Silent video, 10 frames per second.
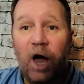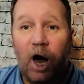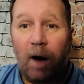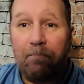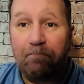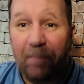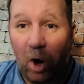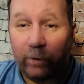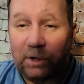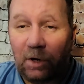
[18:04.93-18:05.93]
A
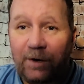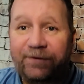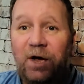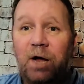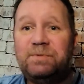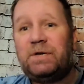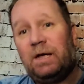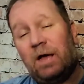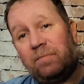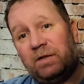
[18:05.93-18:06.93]
boatload of times.
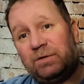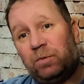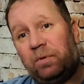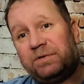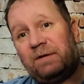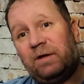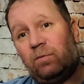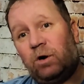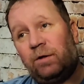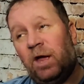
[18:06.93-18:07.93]
And how many Super Bowls have they
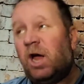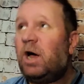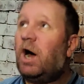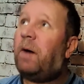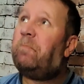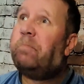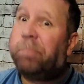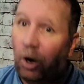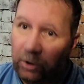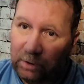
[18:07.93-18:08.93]
won? A
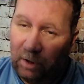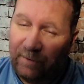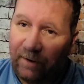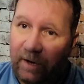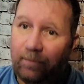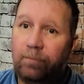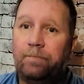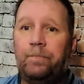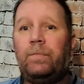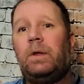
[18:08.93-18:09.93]
boatload of them.
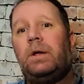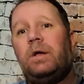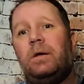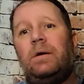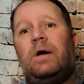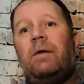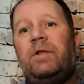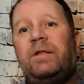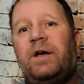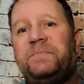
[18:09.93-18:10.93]
How
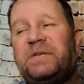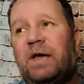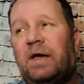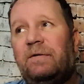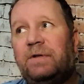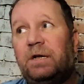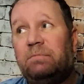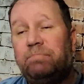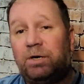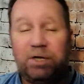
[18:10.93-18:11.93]
many times have the
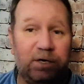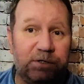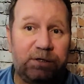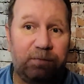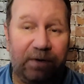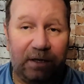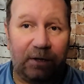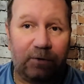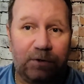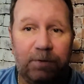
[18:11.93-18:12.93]
Buccaneers
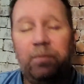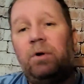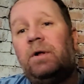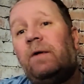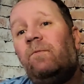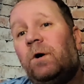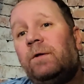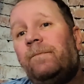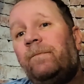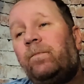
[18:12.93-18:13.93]
been to the Super Bowl and
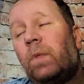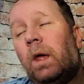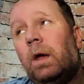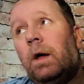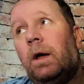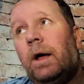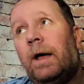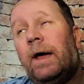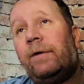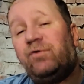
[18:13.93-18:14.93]
won?
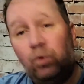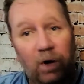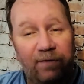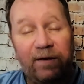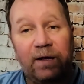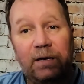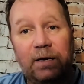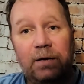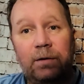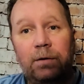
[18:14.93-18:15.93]
2, I think.